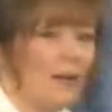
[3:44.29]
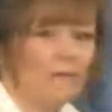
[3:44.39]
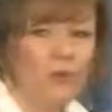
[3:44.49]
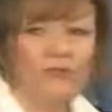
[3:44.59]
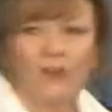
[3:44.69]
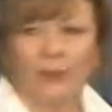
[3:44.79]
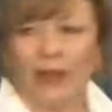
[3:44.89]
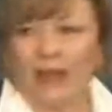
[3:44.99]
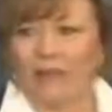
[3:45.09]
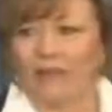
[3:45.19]
moving
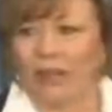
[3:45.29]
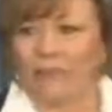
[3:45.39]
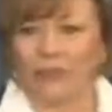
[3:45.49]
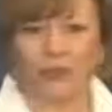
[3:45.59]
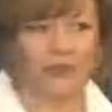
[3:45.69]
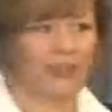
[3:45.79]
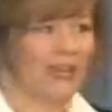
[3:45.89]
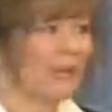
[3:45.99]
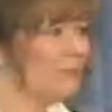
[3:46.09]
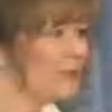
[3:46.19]
around, observing and